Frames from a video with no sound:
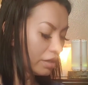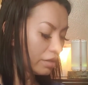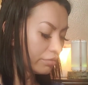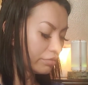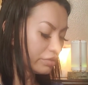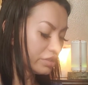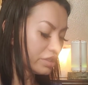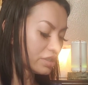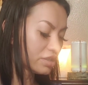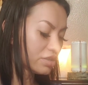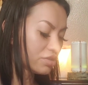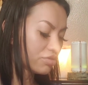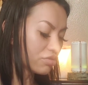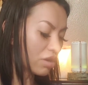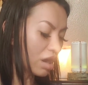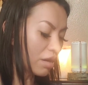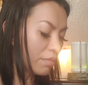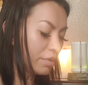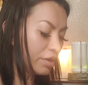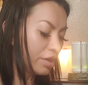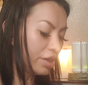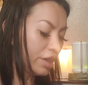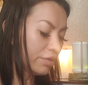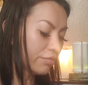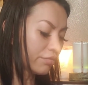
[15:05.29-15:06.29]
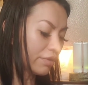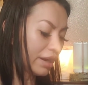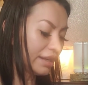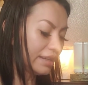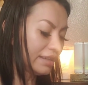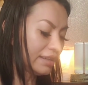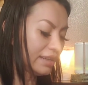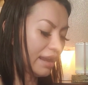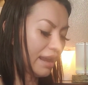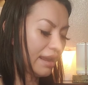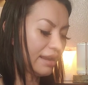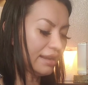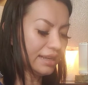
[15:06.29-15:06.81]
which is strawberry,
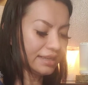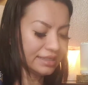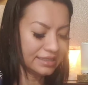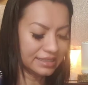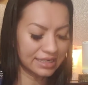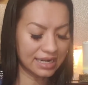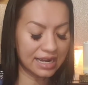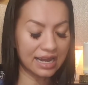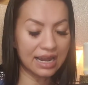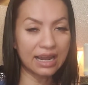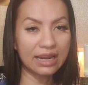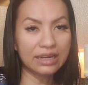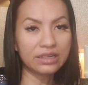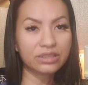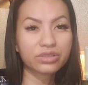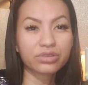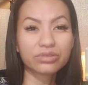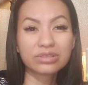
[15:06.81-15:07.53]
white cake, and Tide.